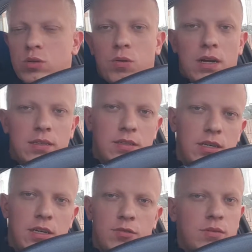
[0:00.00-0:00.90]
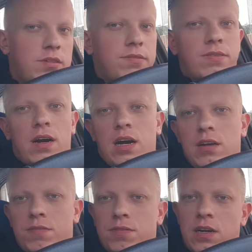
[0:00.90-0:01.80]
20,
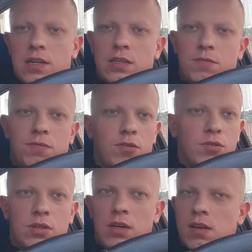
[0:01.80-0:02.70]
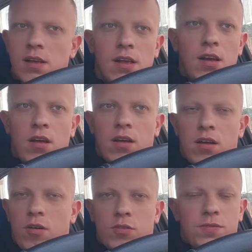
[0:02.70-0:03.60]
25, 30, 40,
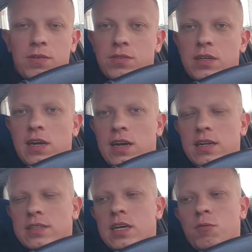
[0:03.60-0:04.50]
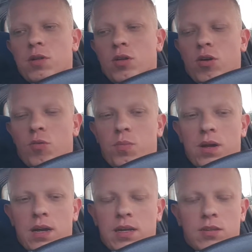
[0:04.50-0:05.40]
or 50 years, they will go
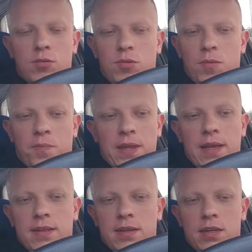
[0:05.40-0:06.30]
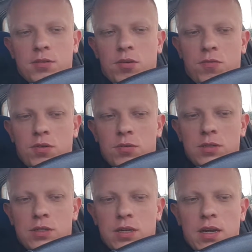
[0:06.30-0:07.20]
back to the country of
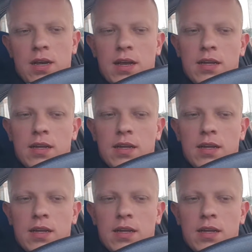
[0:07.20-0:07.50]
origin.